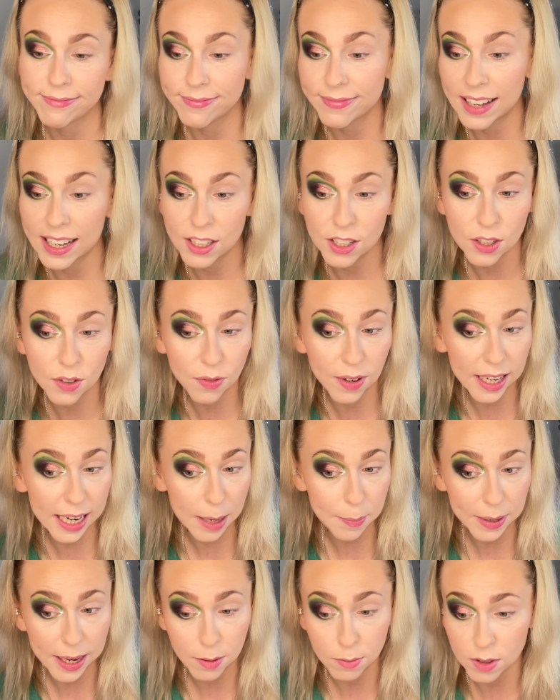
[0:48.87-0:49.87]
I just felt like
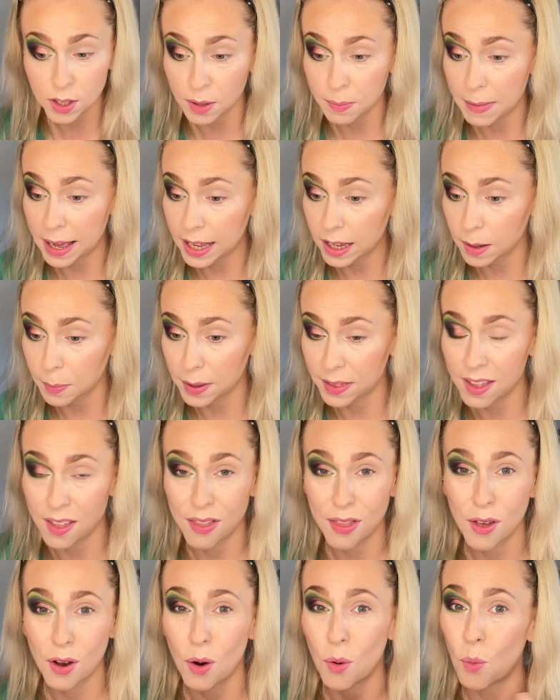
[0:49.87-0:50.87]
playing with some makeup and then
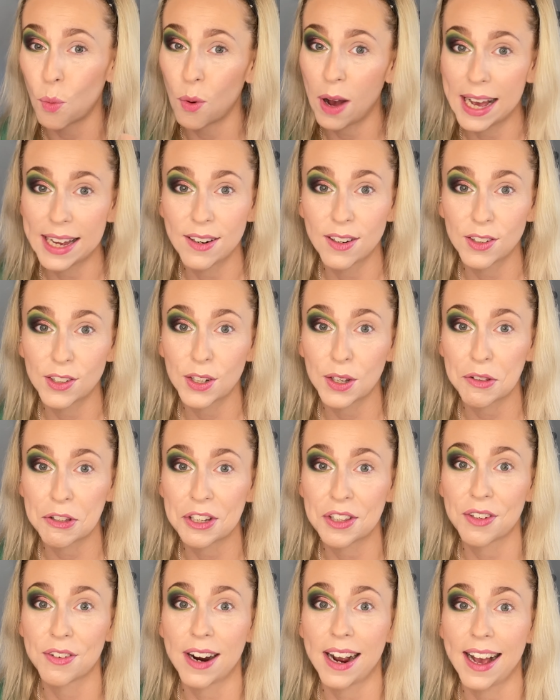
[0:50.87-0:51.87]
thought, why not do the
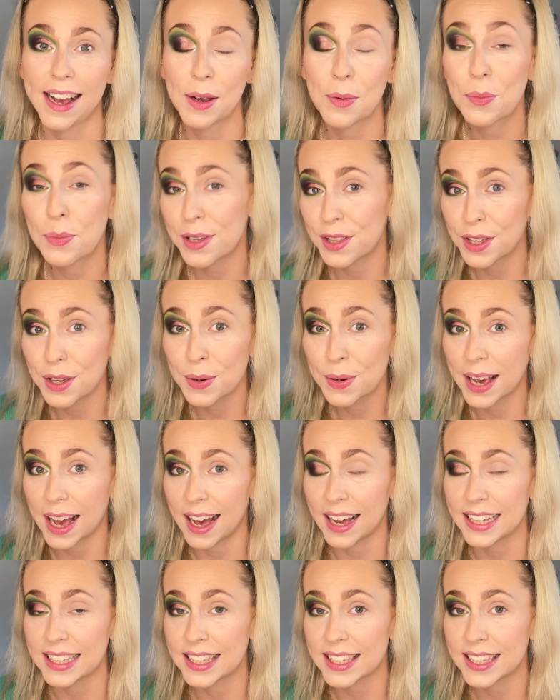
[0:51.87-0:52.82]
other eye with you guys?